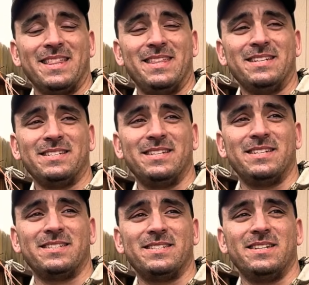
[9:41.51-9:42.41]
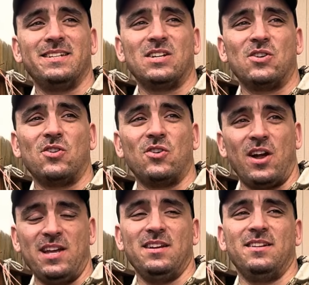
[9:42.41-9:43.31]
this sits
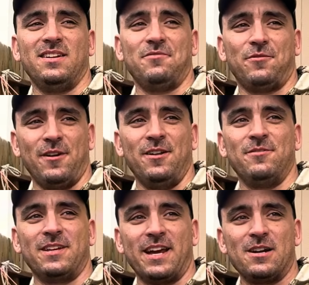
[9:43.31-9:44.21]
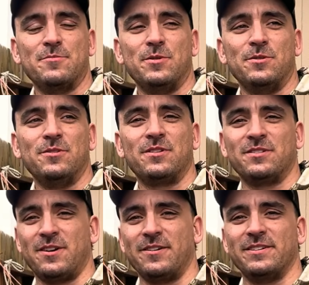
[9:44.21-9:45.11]
right in front of the caribou
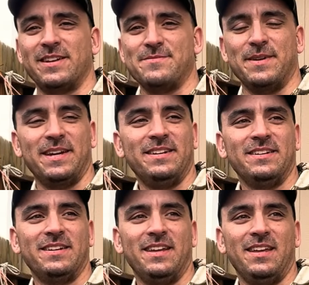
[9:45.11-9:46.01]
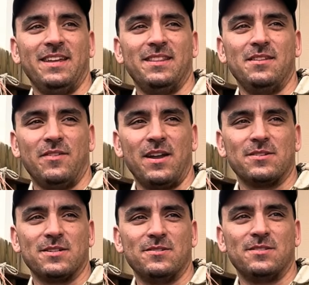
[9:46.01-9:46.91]
target that I made in the vital
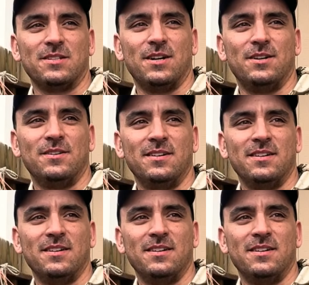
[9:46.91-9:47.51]
zone. So